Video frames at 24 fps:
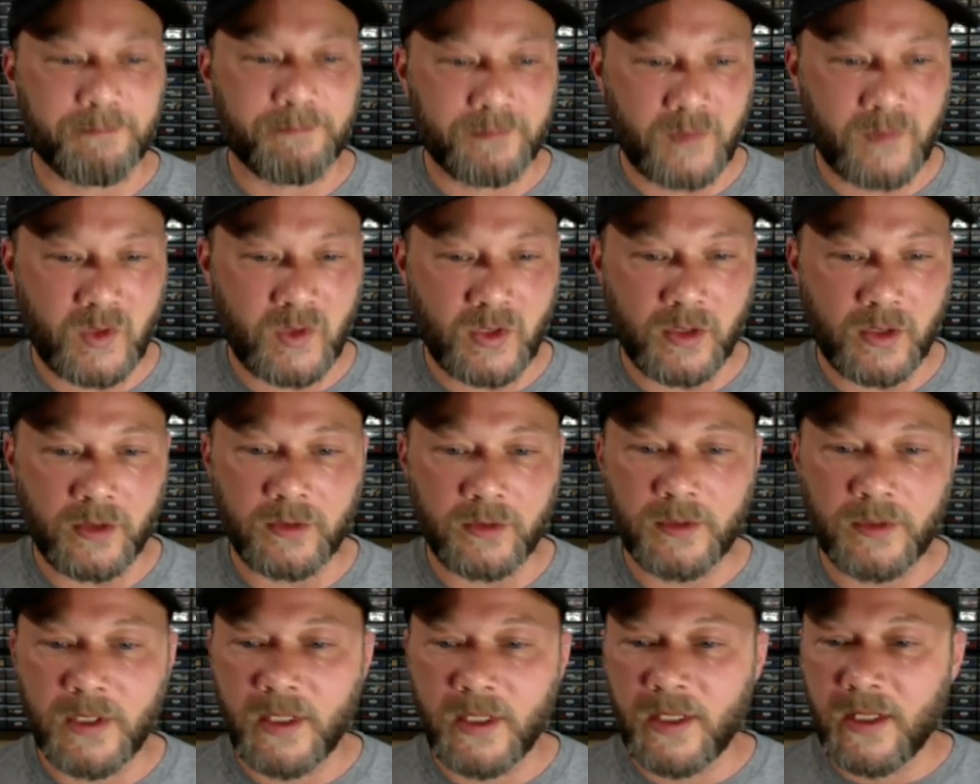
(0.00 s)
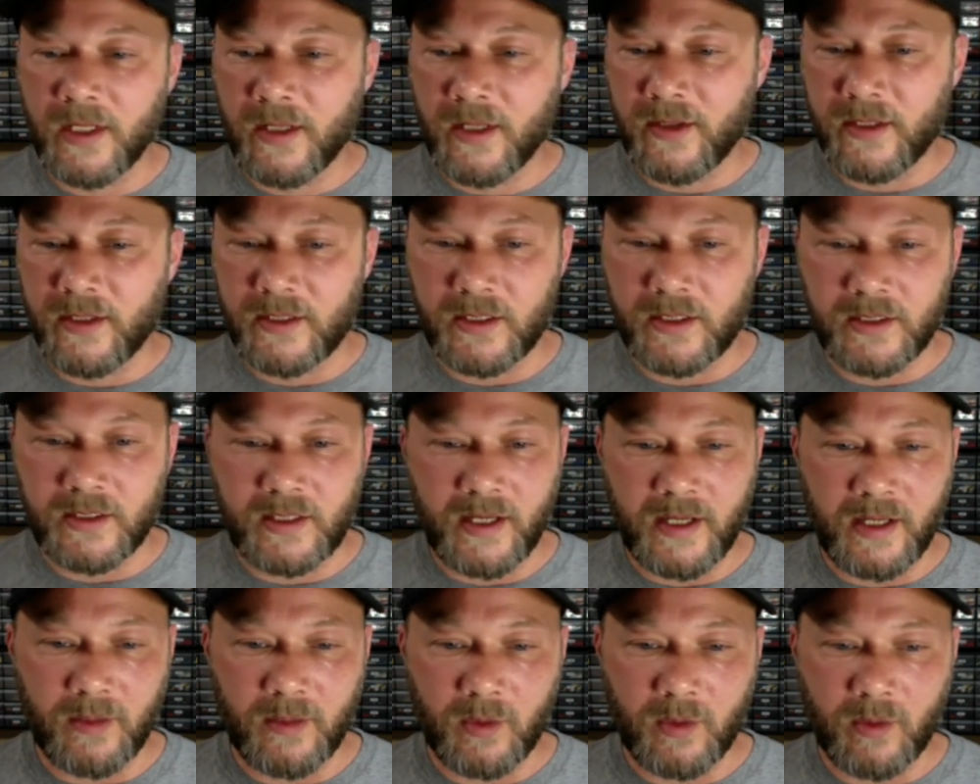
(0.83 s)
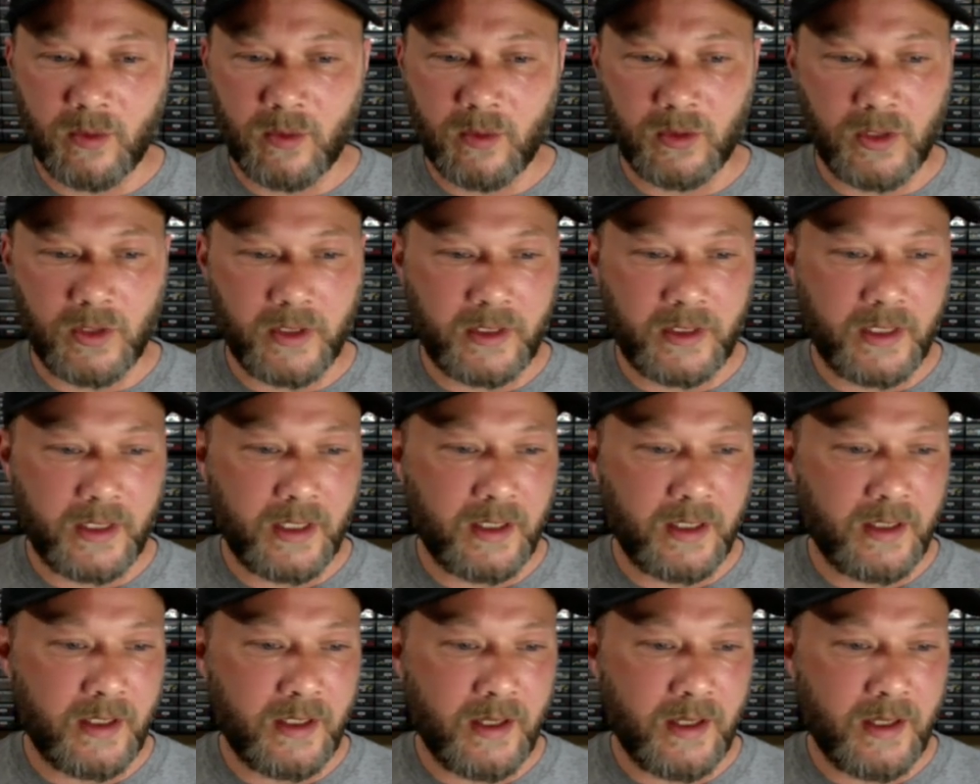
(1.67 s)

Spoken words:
So this is kind of where we're looking.